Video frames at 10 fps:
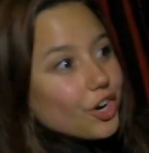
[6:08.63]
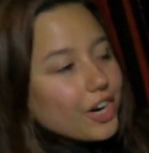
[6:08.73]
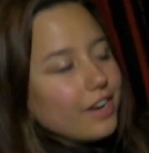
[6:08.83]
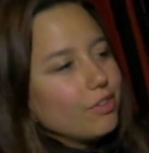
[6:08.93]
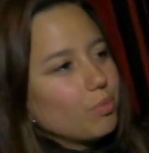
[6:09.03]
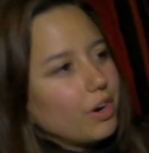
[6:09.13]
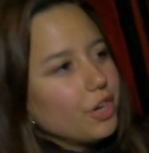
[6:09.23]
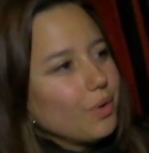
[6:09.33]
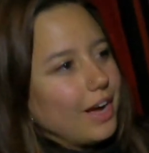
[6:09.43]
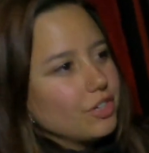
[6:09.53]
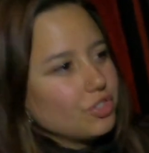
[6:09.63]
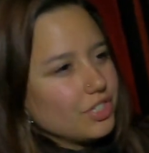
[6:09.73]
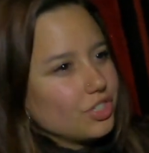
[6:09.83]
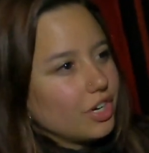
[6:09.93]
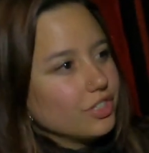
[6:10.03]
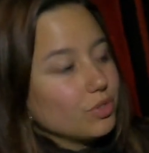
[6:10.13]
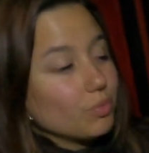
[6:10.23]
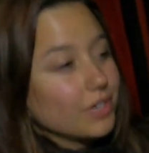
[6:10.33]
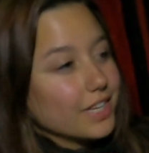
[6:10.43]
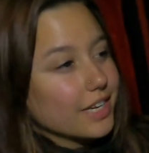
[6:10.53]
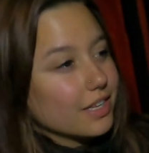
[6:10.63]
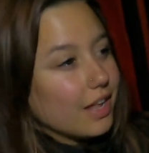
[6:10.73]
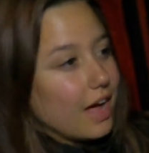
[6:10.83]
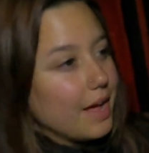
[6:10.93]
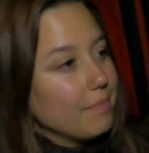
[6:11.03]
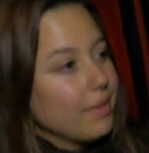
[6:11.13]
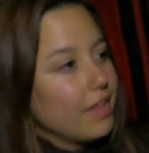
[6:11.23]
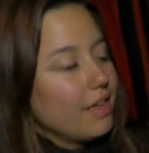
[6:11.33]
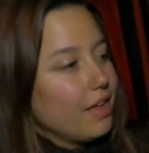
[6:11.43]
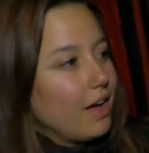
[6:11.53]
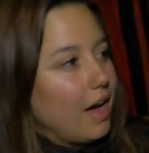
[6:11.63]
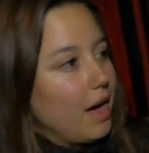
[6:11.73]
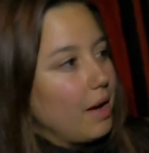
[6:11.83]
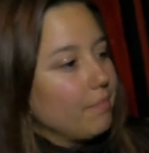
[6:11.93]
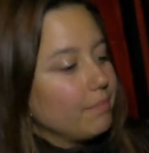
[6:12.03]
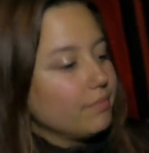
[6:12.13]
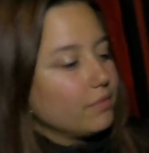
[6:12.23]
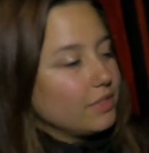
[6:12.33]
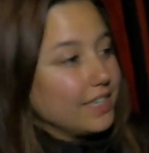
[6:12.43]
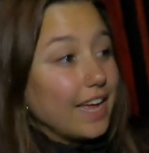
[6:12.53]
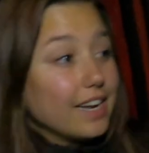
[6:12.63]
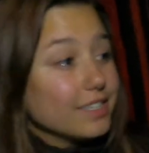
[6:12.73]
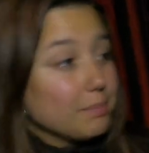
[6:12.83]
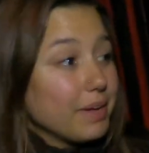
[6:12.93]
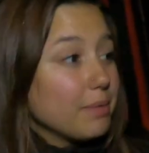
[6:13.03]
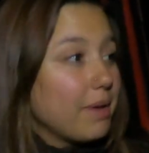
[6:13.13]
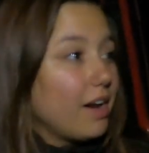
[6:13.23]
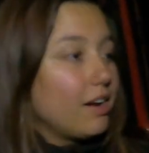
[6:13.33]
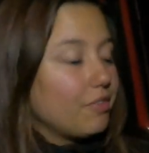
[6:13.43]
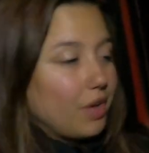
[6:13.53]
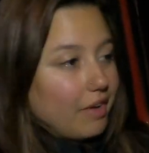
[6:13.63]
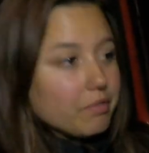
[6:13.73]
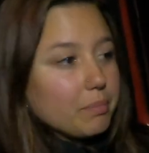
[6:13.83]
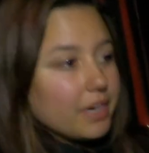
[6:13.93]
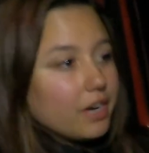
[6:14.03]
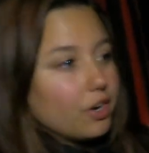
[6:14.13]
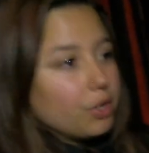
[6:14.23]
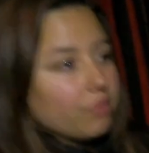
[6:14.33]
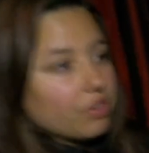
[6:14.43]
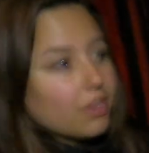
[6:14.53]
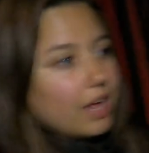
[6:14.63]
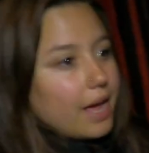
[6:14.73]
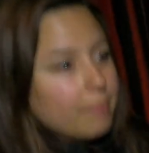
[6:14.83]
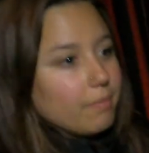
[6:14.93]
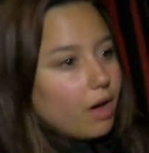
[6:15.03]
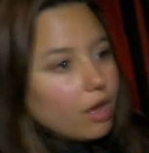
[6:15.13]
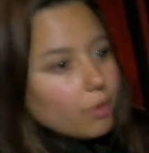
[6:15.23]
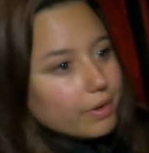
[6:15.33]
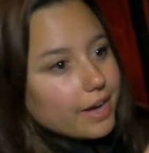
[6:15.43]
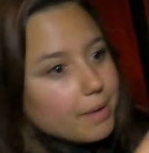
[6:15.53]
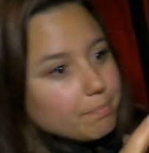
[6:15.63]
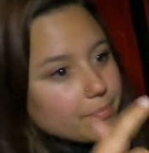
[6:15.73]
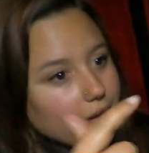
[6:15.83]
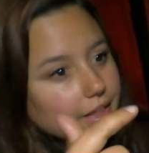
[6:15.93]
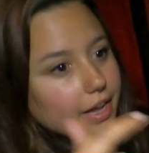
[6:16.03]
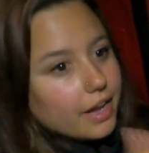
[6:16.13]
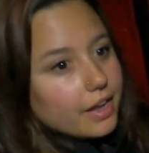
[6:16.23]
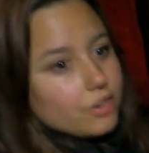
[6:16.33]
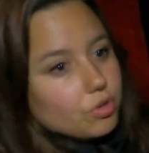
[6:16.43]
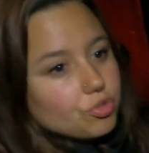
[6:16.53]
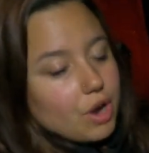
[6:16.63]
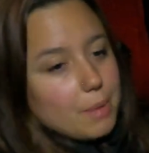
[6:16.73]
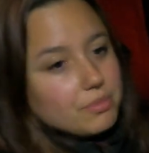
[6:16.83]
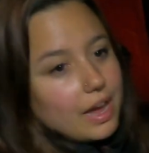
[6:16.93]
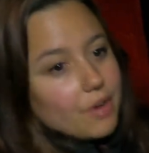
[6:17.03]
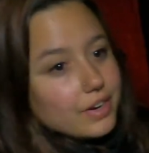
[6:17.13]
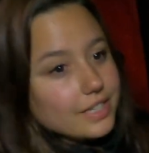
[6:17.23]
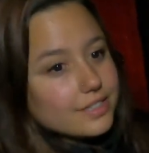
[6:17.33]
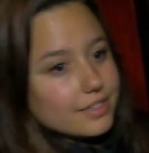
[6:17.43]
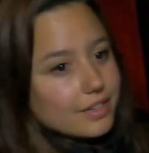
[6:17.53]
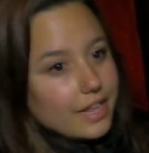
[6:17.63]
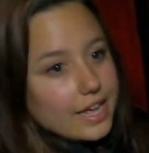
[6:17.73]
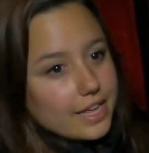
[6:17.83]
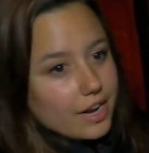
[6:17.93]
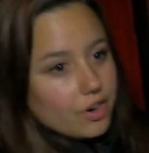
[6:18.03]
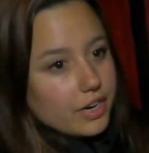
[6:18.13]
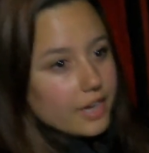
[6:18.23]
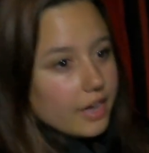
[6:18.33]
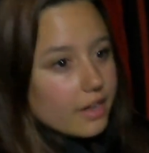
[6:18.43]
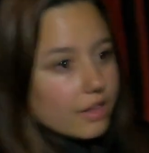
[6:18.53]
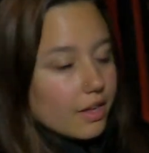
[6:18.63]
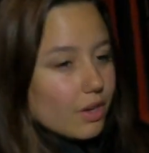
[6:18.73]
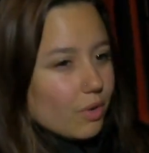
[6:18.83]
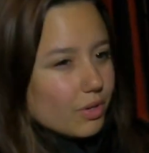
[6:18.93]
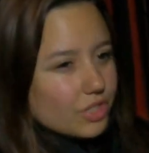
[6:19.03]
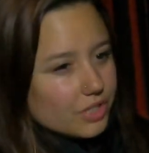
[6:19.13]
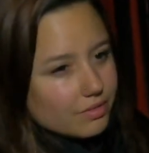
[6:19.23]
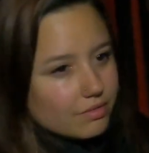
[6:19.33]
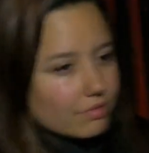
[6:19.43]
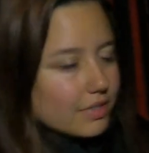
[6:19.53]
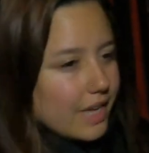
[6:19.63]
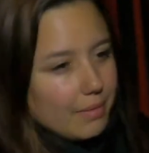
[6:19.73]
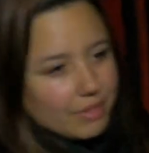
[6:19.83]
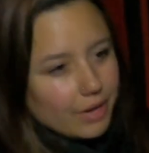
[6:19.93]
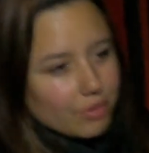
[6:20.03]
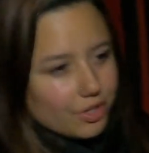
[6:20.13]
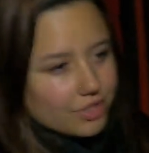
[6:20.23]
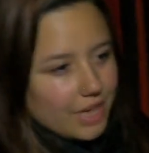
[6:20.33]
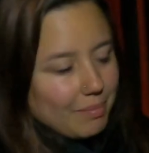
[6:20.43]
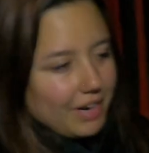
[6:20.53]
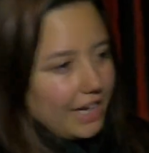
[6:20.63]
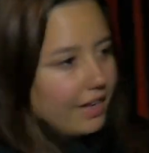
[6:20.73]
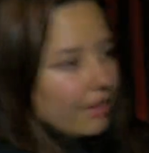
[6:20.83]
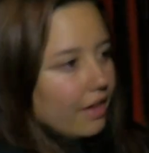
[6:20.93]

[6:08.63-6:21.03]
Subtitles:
is where you actually start to really climb. To get into Big Bear, if you haven't been here, you have to climb all the way up and then you drop down into the lake area, which is same thing with Yosemite.